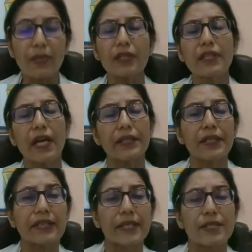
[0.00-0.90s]
The other
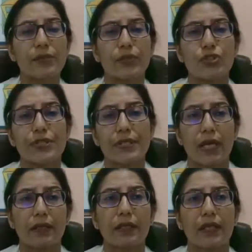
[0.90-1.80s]
test which is
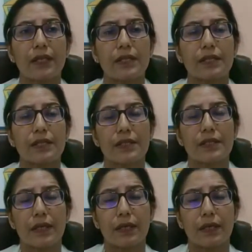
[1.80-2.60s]
done is